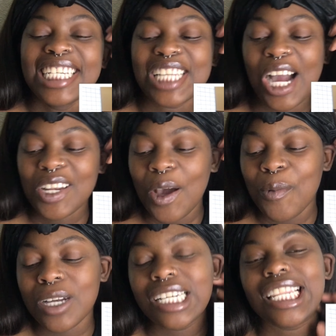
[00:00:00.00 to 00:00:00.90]
y'all
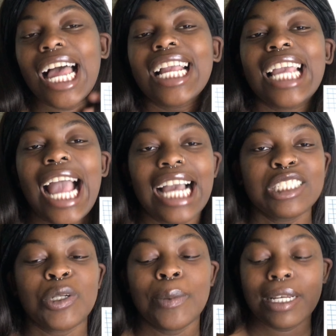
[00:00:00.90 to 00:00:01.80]
know when like in high
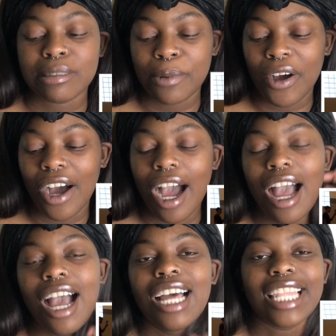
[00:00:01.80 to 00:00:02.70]
school basketball
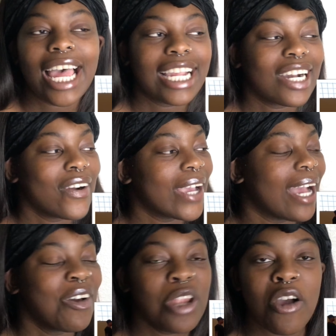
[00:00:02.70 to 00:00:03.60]
like
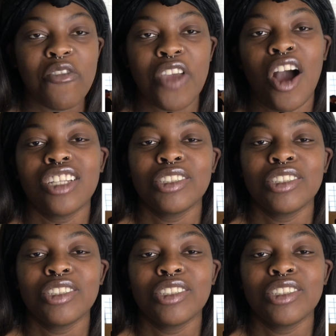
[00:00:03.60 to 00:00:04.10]
okay i don't know if y'all